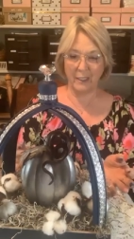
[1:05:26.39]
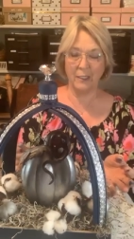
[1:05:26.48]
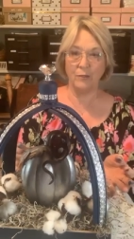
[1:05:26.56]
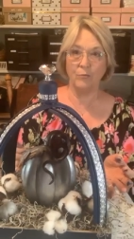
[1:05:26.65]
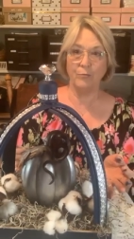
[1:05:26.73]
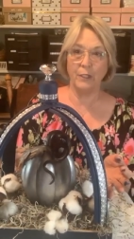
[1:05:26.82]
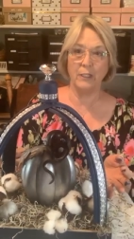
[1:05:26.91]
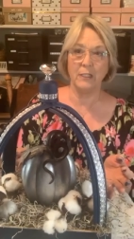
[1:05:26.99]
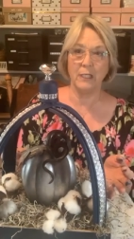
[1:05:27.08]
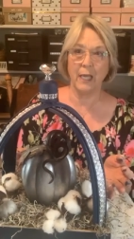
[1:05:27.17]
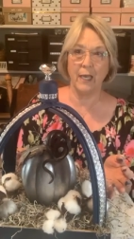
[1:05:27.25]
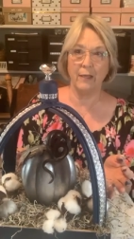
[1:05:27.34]
painting it and
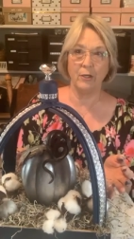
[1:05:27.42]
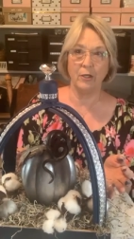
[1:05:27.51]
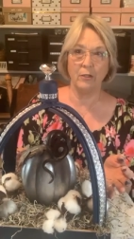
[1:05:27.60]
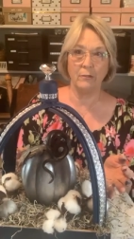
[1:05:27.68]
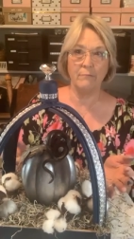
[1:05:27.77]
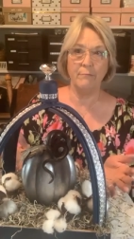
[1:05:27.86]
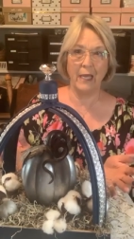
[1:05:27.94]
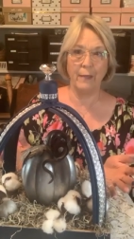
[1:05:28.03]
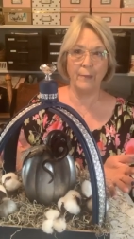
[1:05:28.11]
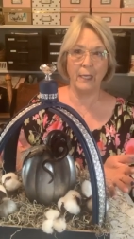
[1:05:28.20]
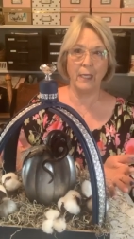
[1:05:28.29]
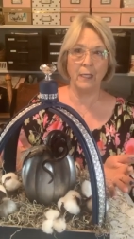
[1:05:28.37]
putting it together.
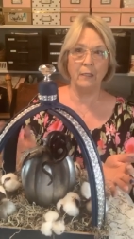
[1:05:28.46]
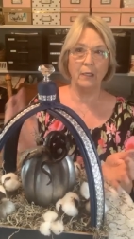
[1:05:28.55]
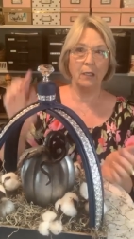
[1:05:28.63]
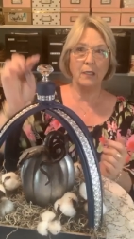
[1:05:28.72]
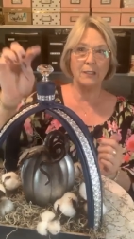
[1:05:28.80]
Maybe.